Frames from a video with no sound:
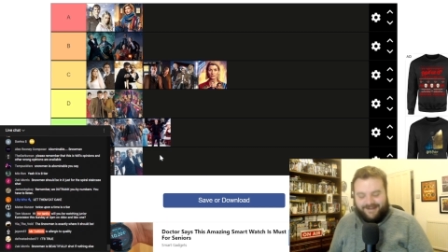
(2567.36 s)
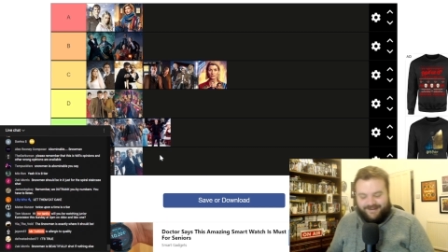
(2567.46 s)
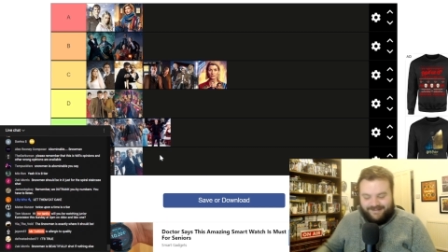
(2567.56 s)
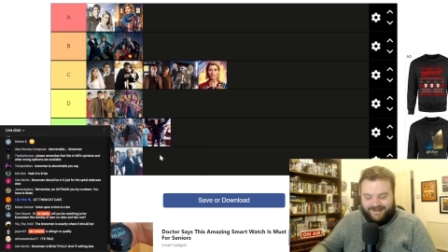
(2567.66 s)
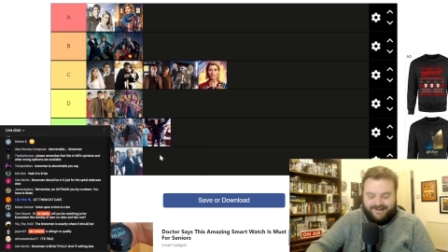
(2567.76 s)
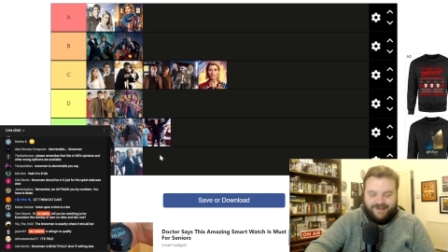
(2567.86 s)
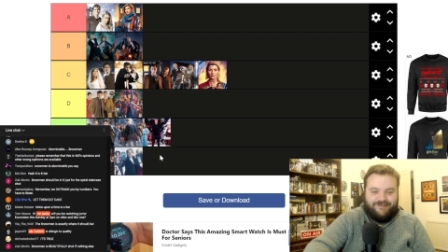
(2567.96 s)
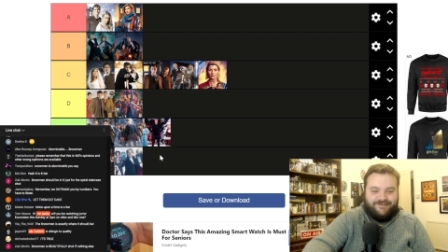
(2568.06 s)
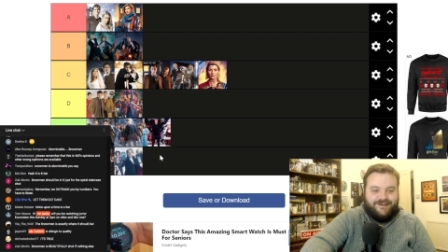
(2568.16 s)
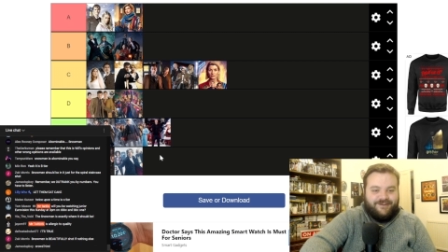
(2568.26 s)
No,
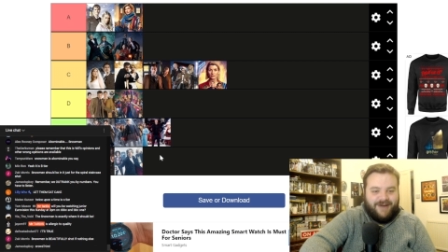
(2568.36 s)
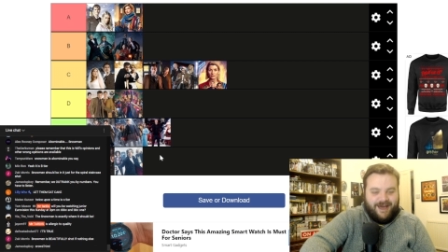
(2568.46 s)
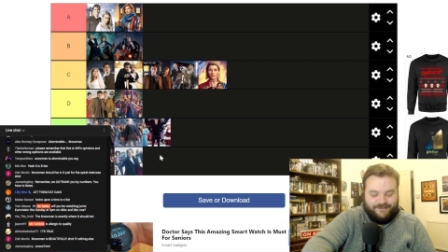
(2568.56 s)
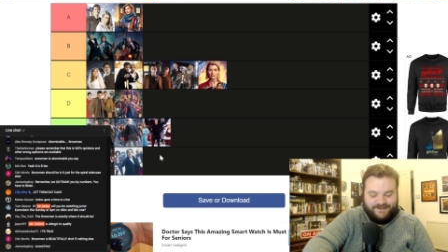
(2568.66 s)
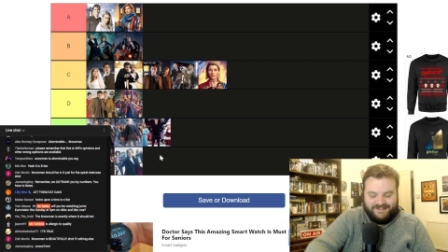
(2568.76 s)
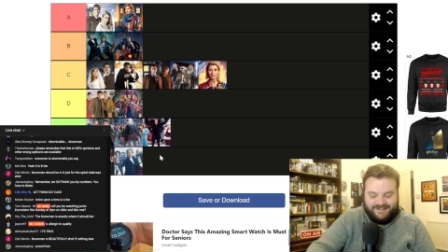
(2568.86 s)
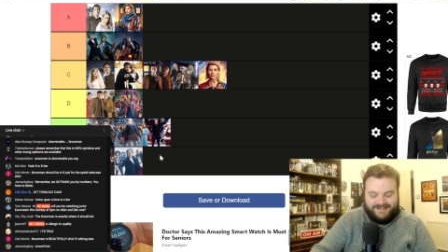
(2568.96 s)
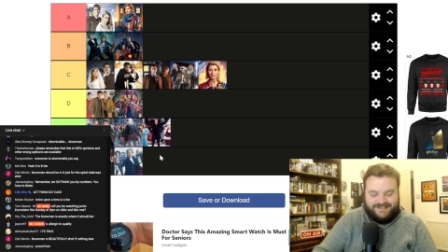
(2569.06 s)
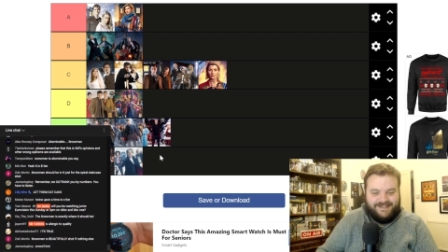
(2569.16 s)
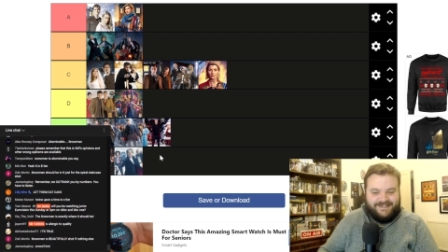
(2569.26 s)
no, what happened to
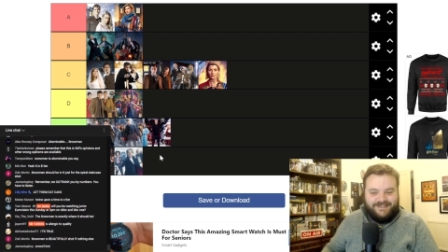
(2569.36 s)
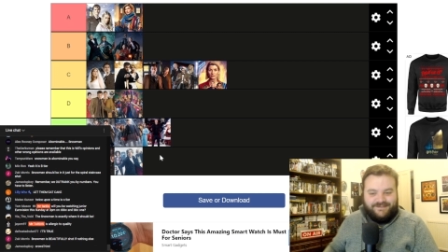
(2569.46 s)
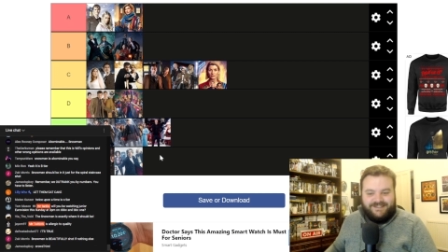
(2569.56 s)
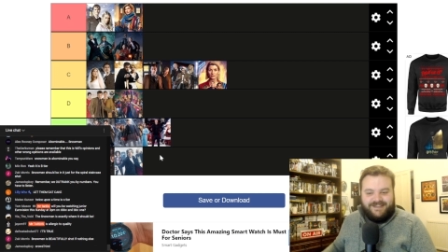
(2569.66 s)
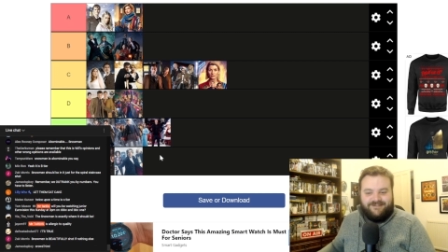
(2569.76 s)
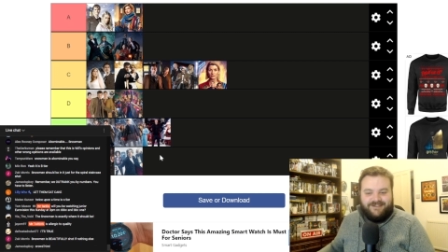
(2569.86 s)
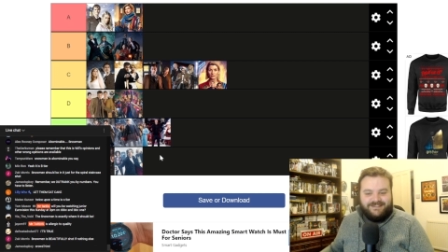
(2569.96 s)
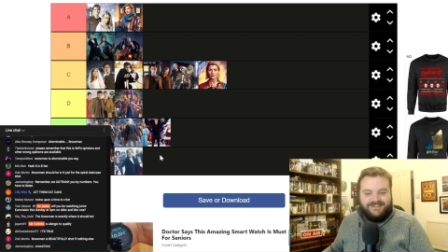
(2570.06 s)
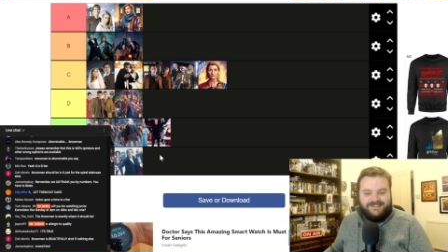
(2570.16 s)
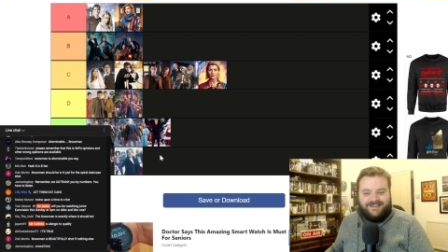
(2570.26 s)
the season of
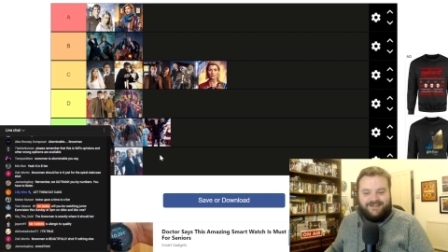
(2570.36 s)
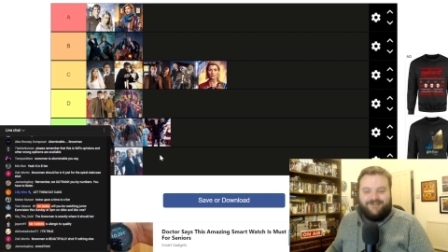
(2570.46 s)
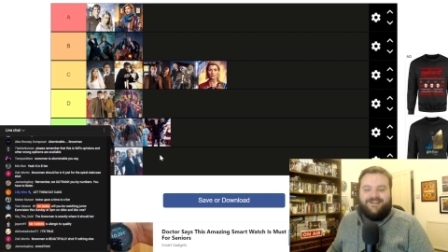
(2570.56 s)
generosity?